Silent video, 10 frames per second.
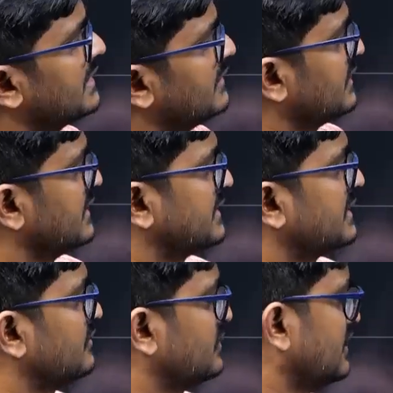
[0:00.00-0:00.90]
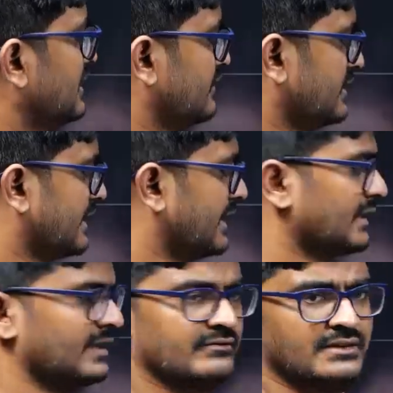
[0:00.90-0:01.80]
right? You can just substitute and you can
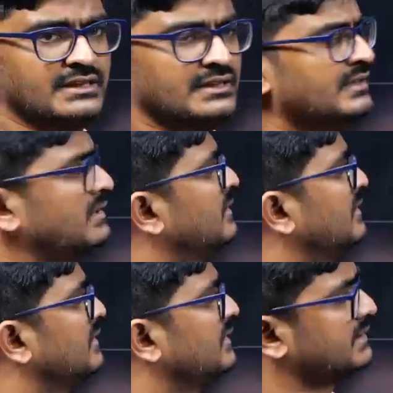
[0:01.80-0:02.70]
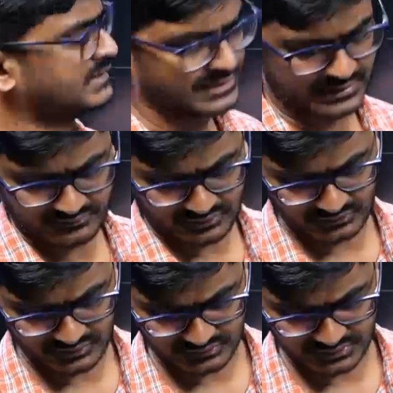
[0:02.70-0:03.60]
calculate for. It's a
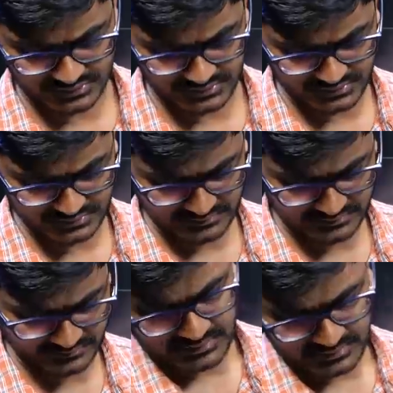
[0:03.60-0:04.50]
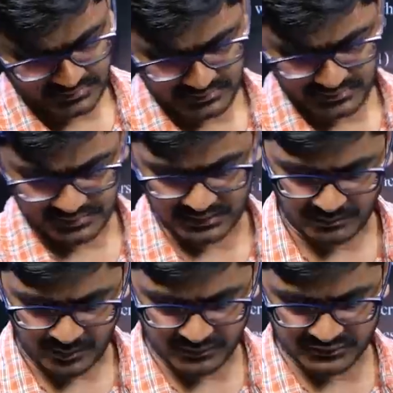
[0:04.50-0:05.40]
straightforward question, right? The
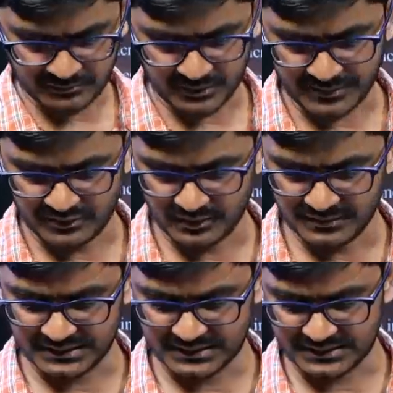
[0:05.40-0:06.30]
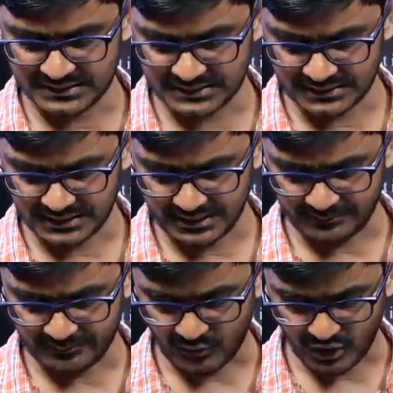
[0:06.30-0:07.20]
bob of simple pendulum is a
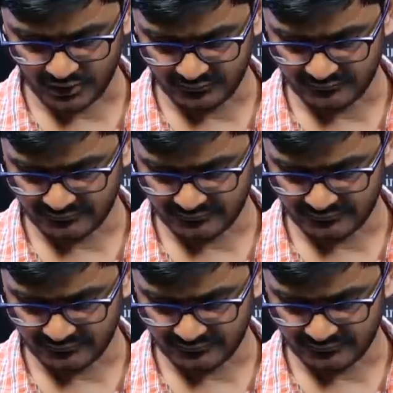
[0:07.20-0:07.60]
ball